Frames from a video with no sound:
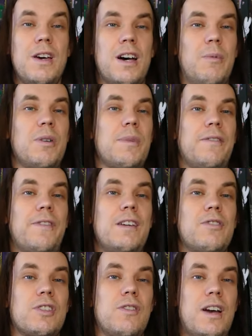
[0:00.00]
and one of my
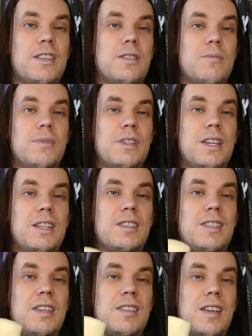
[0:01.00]
favourite items
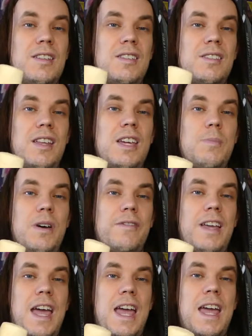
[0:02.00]
is this Stay
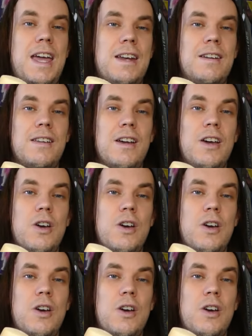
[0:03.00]
Puft hand,